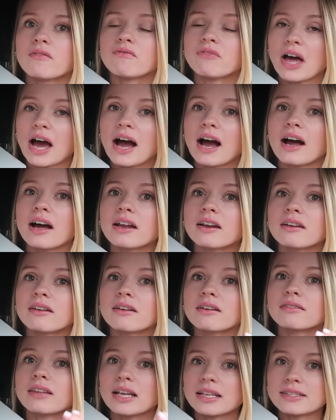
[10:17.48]
that
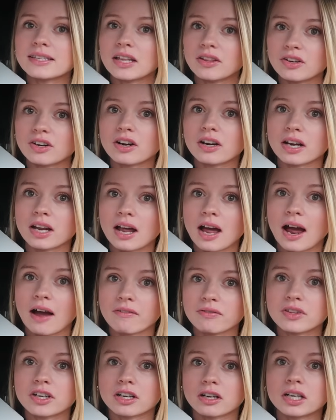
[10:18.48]
they say they're gonna
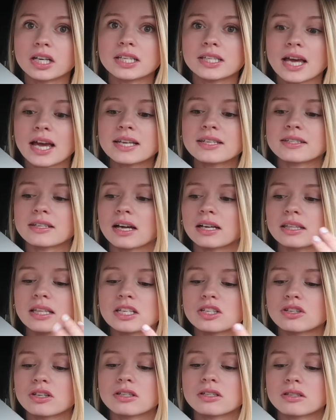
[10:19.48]
have the cookie taste like.
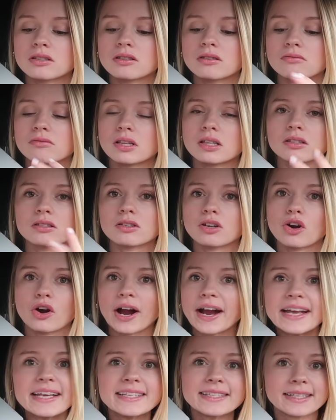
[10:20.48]
It's just
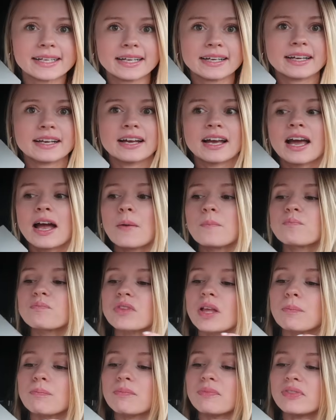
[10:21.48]
crazy.
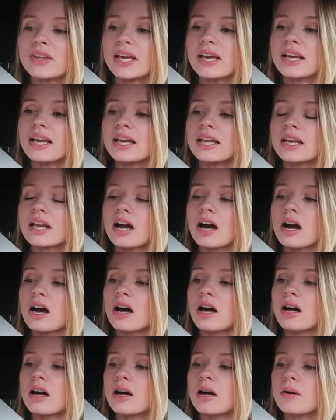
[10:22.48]
And
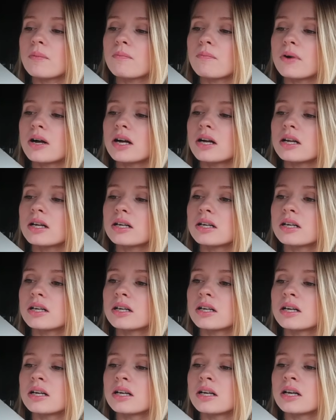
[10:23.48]
then
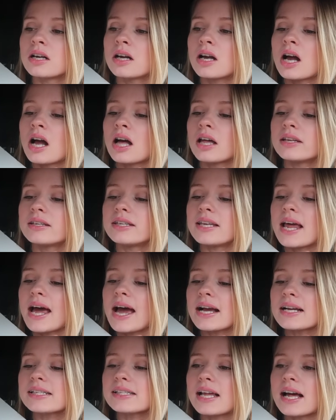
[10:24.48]

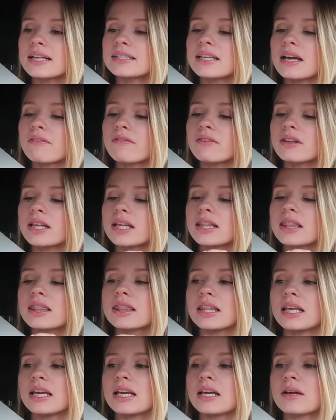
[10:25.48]
next, I definitely
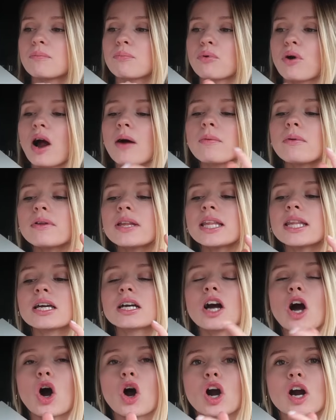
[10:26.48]
think probably
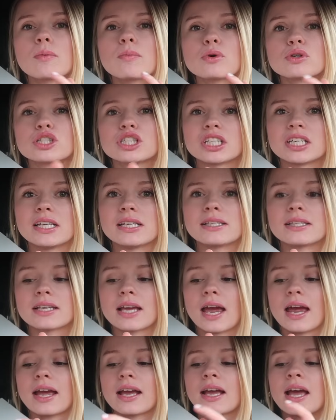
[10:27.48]
the caramel
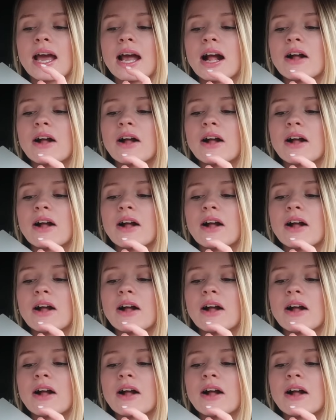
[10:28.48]
cheesecake.